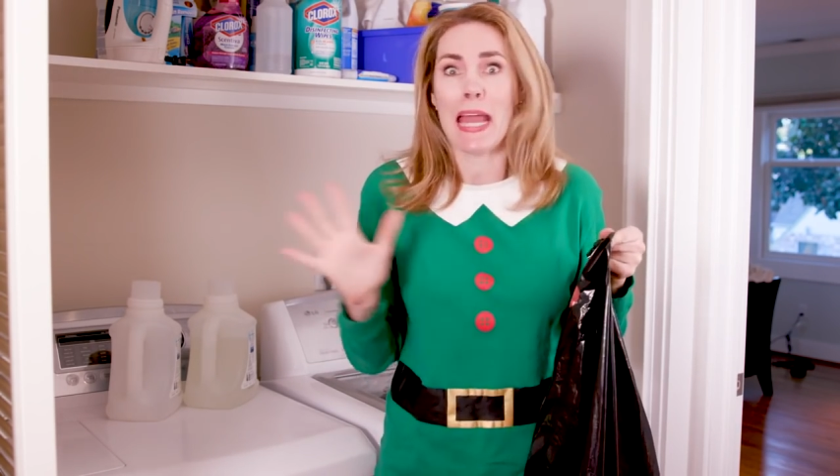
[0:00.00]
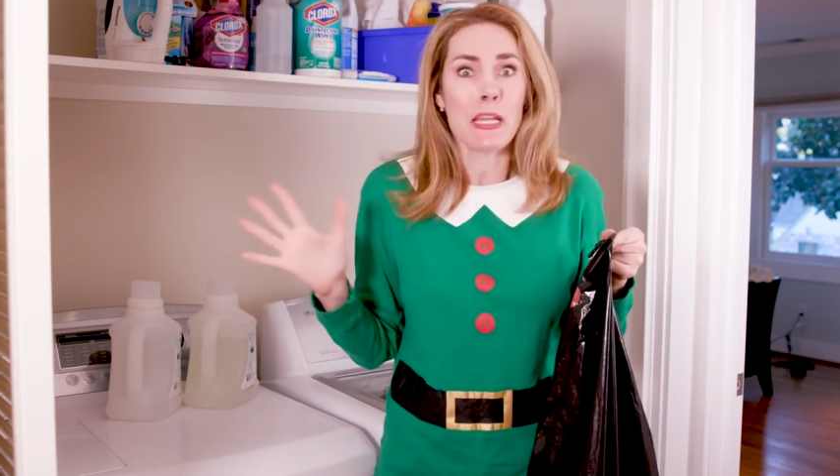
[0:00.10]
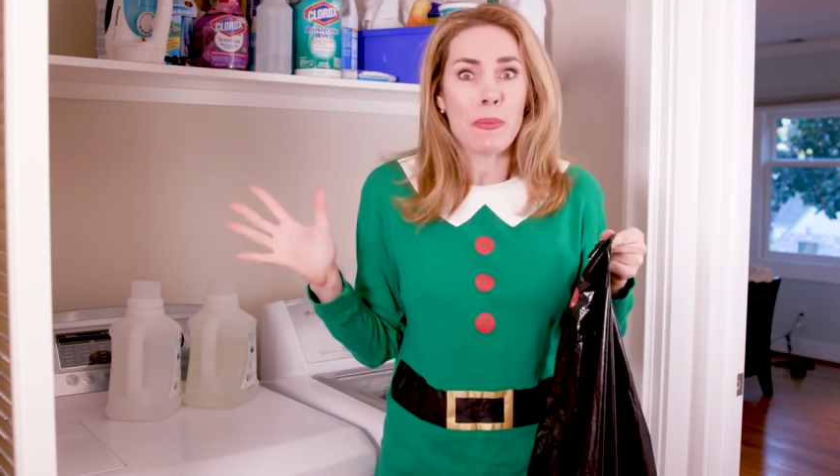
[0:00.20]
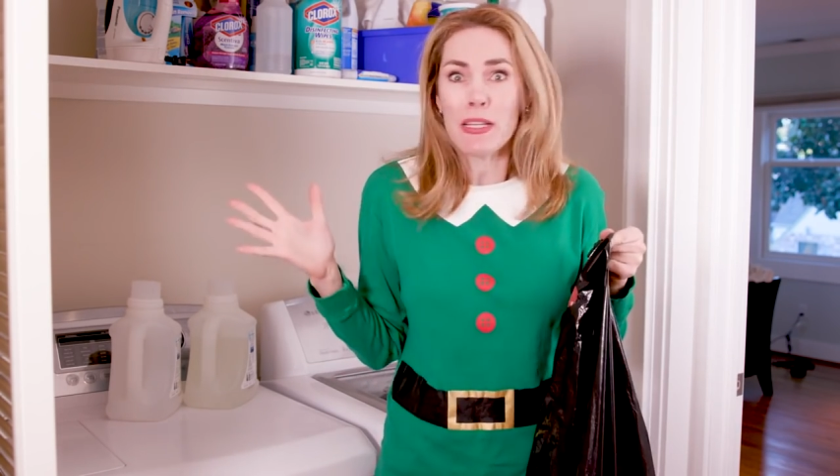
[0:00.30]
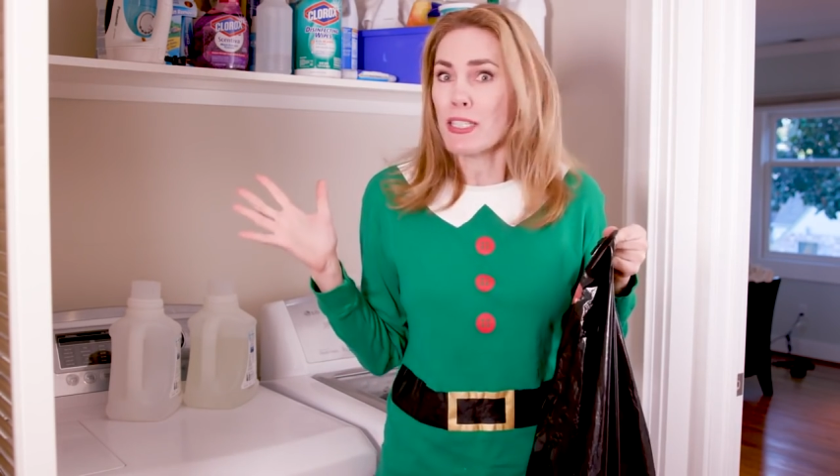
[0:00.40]

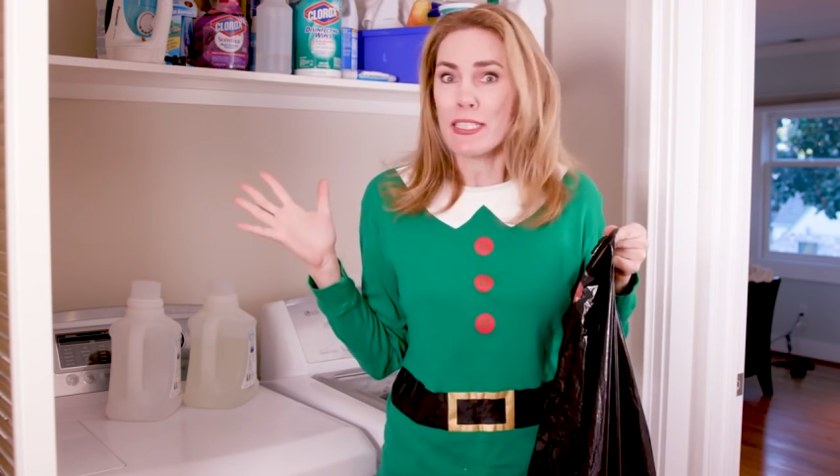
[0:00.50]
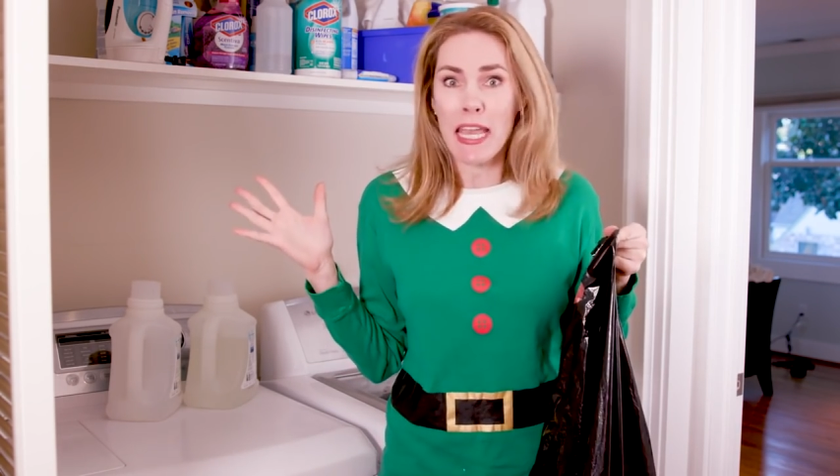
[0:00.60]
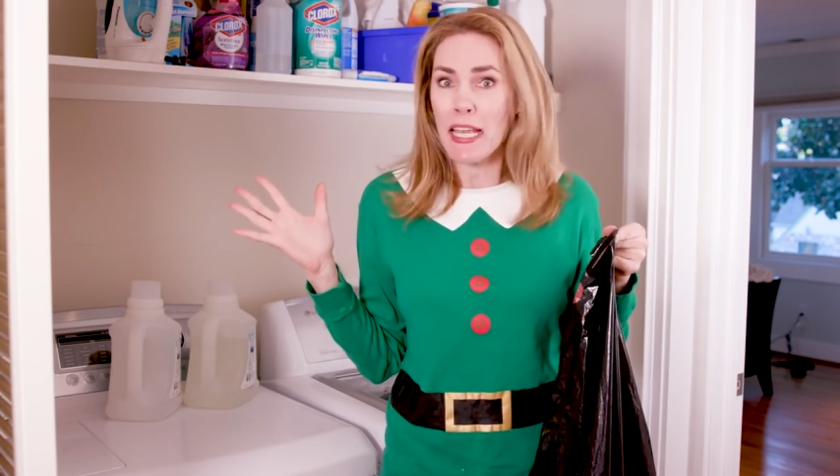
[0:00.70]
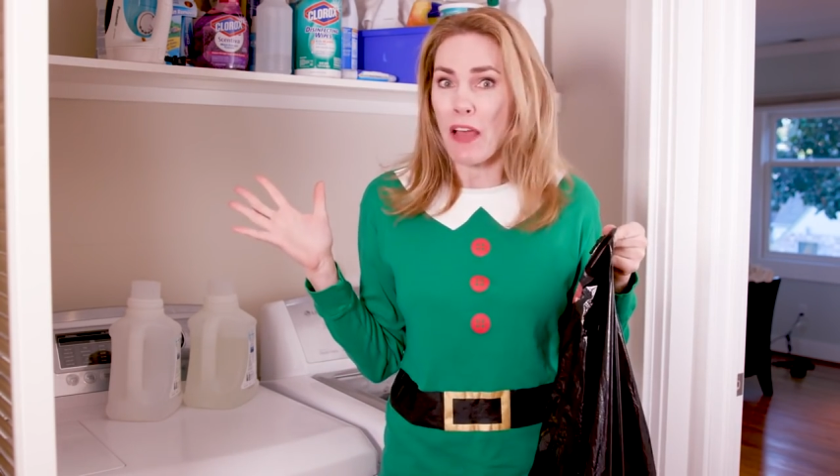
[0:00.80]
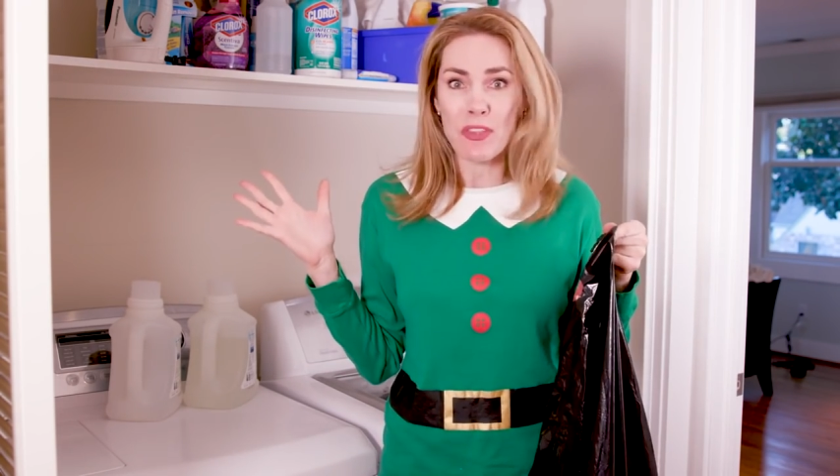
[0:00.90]
anyone to
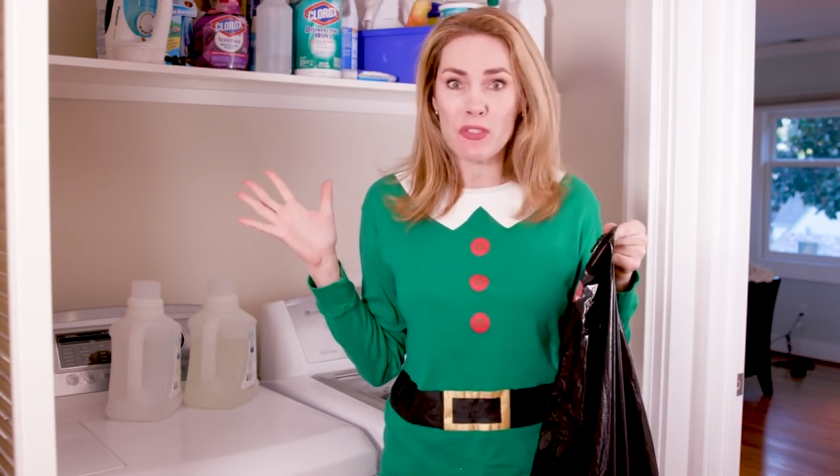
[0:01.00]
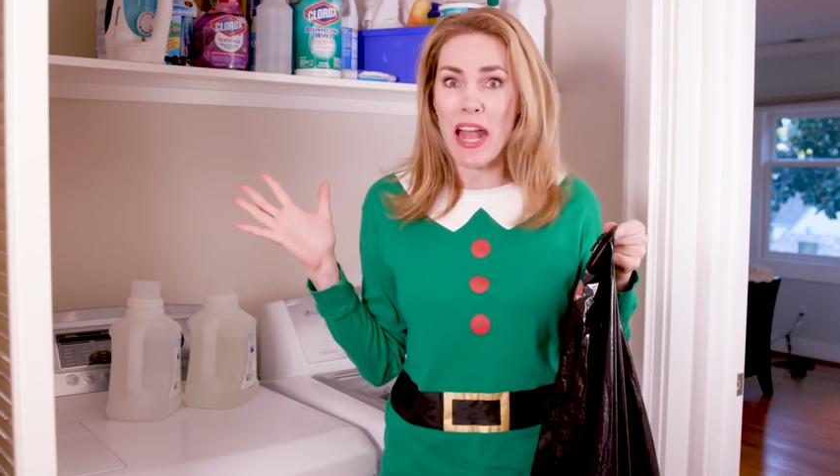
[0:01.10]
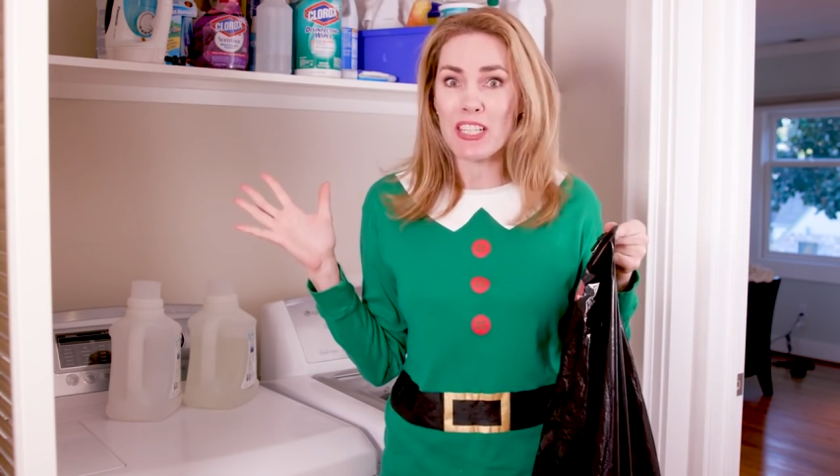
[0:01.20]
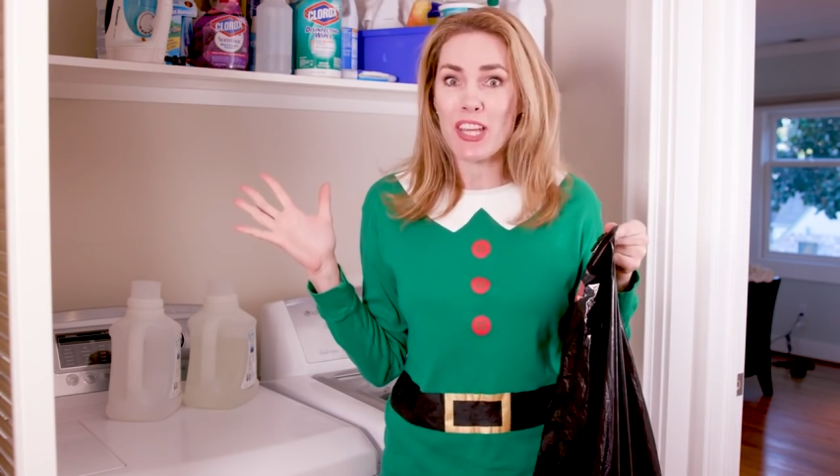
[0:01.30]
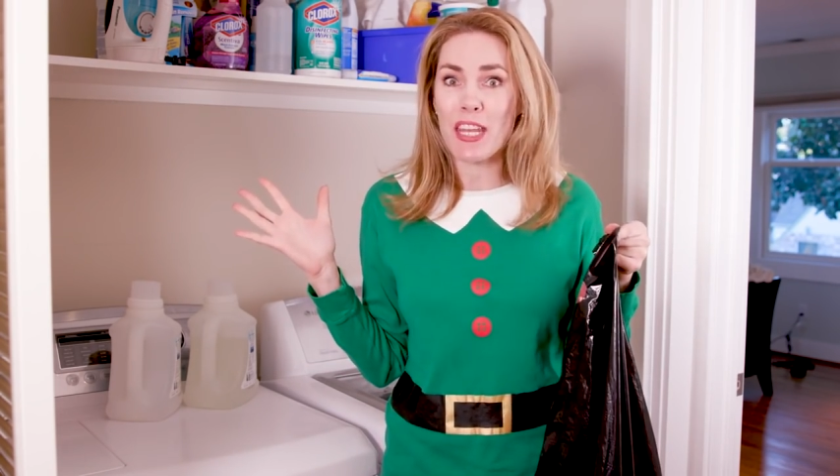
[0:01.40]
take out the
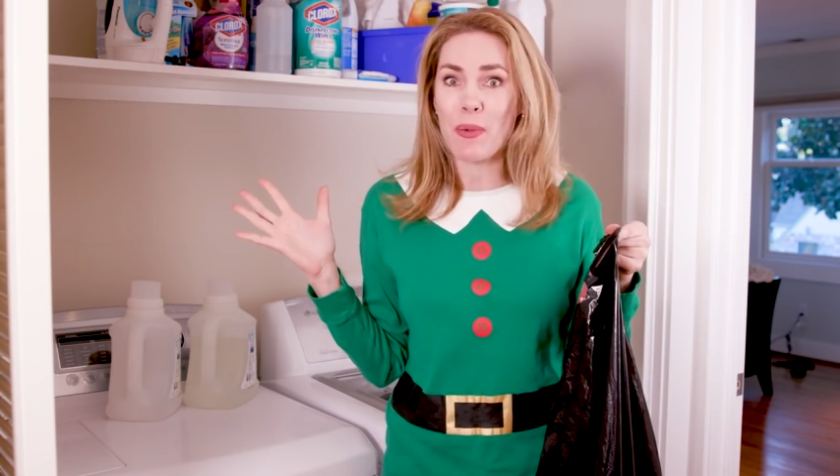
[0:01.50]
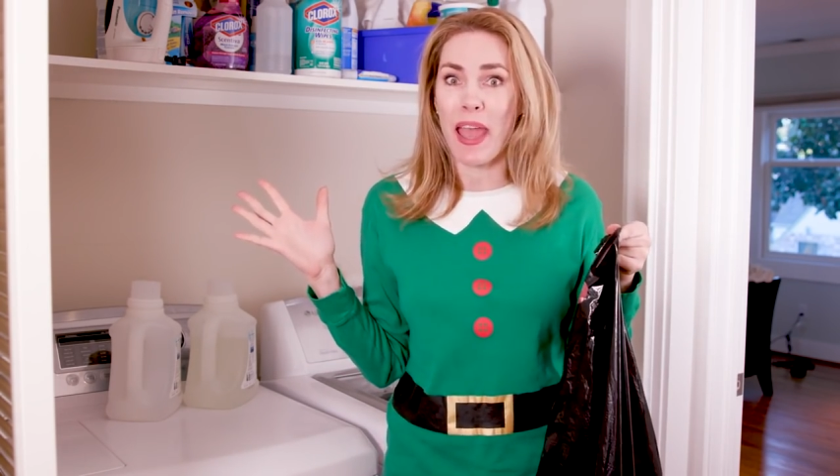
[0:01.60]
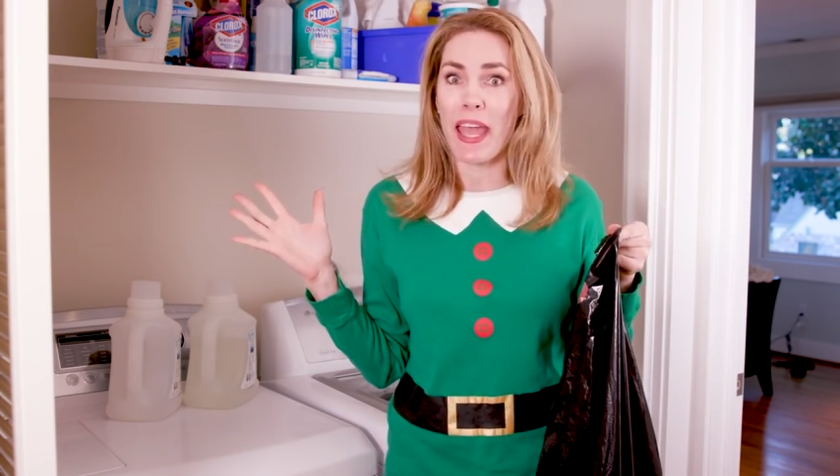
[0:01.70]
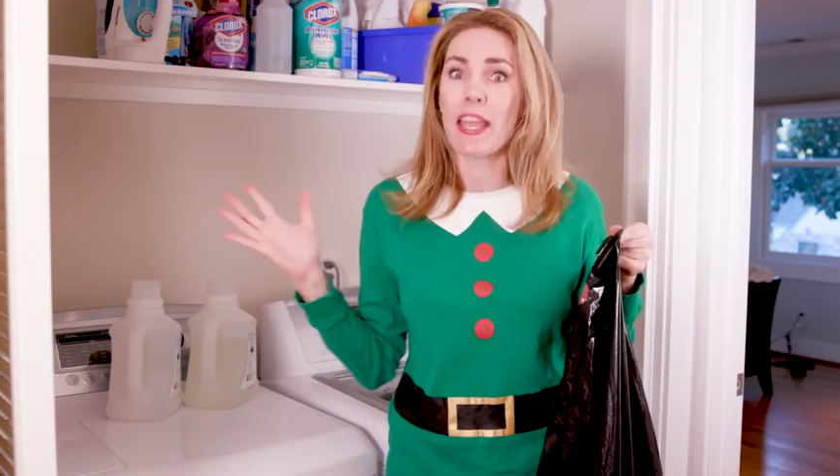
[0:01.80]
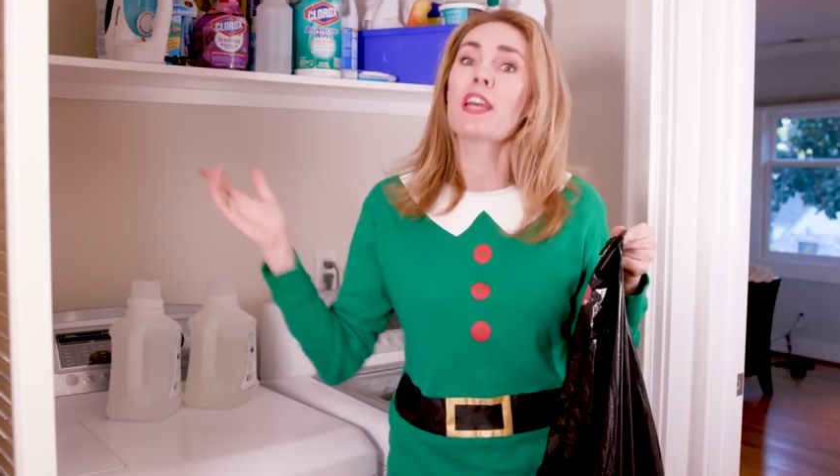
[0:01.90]
trash
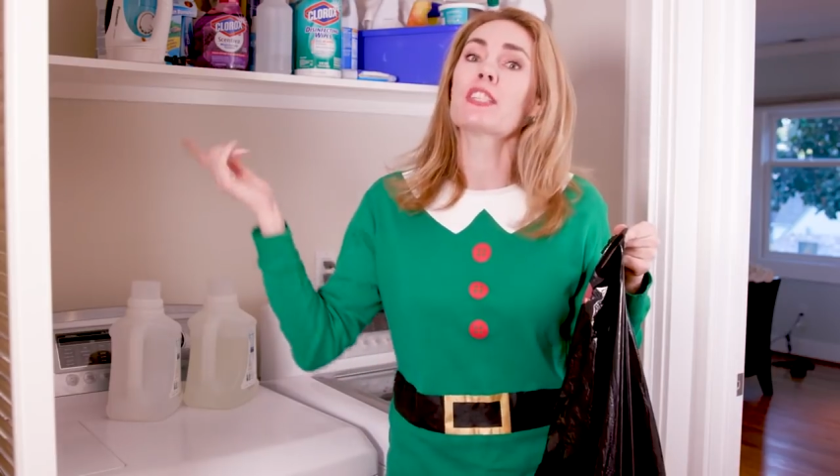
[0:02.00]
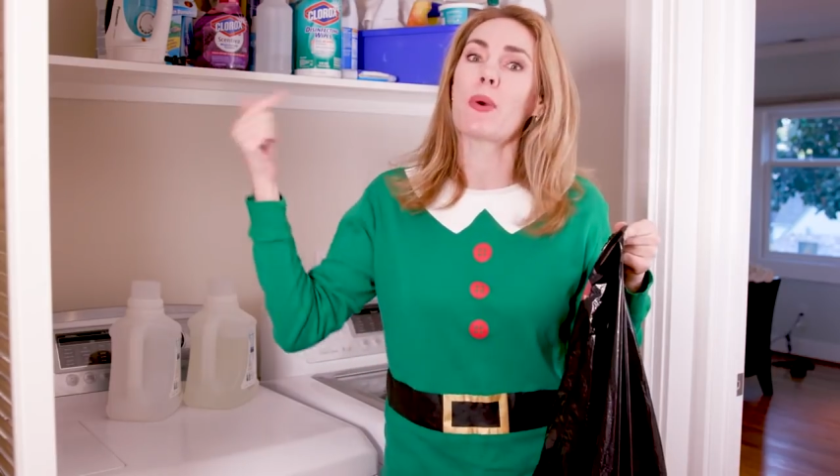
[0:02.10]
anyway,